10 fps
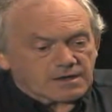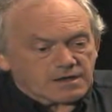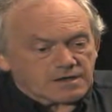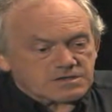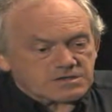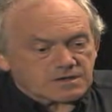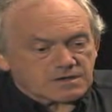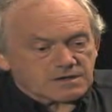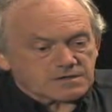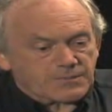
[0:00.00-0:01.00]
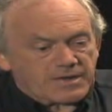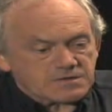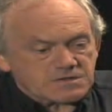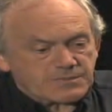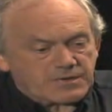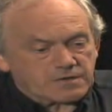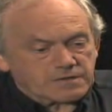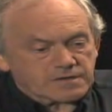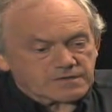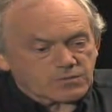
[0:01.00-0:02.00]
is depends
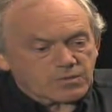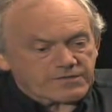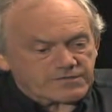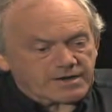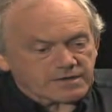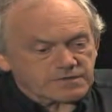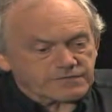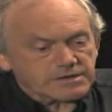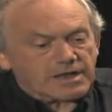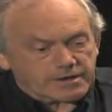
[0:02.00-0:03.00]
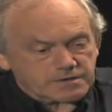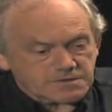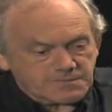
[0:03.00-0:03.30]
upon the wavelength of the light.